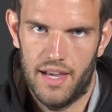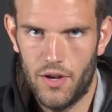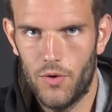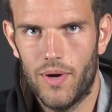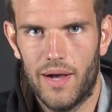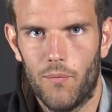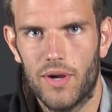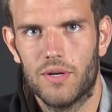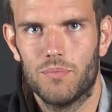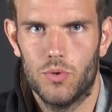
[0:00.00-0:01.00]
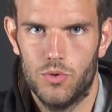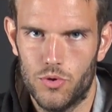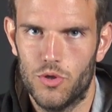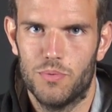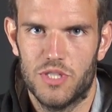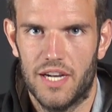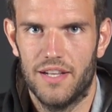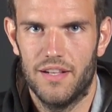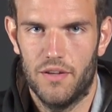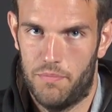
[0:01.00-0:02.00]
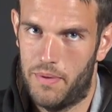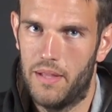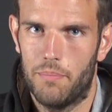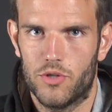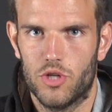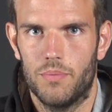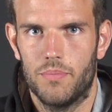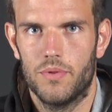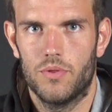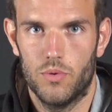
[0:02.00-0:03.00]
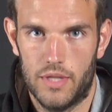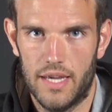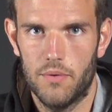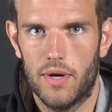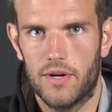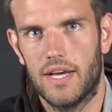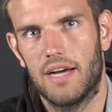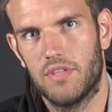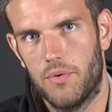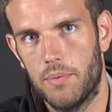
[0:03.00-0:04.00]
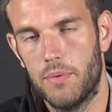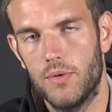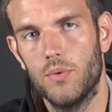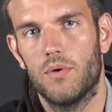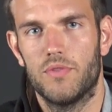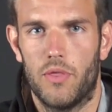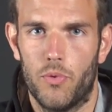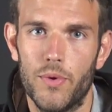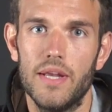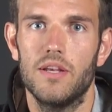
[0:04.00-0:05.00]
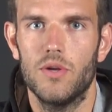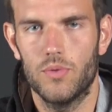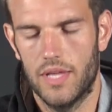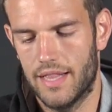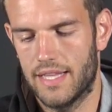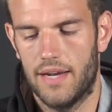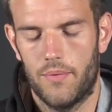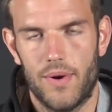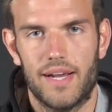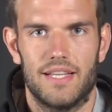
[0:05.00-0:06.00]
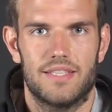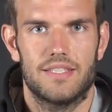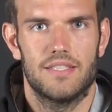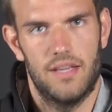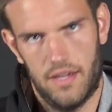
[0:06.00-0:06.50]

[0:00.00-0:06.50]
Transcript: Hello and welcome to YouTube channel of Padel Pro Shop. Today we're going to have the review of the 3 new Delta rackets.